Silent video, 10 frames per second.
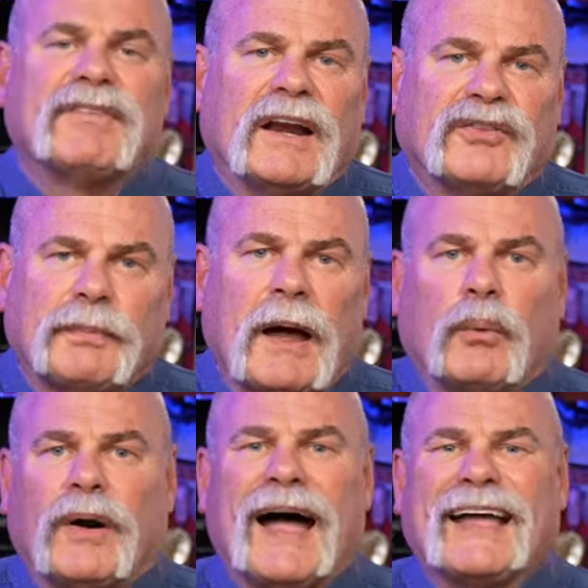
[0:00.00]
I've got a
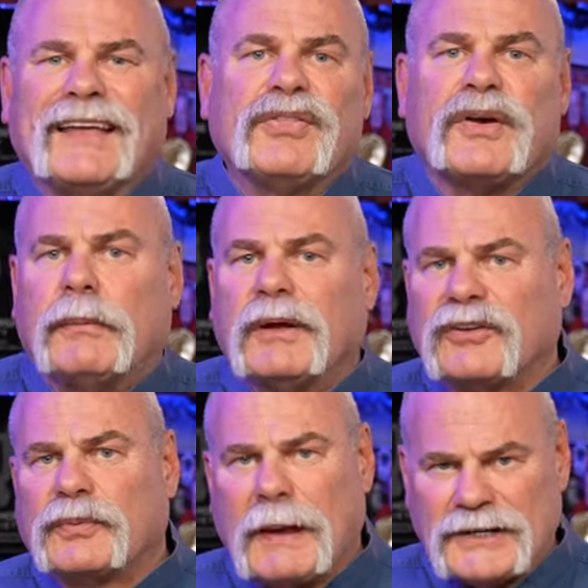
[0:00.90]
spot where I get
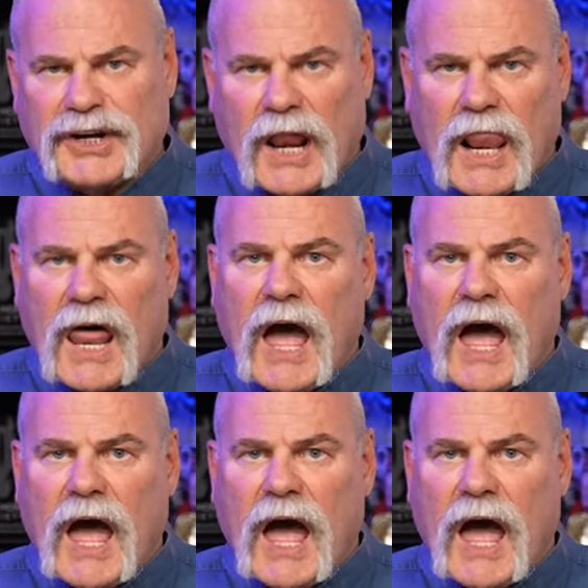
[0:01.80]
thermal expansion a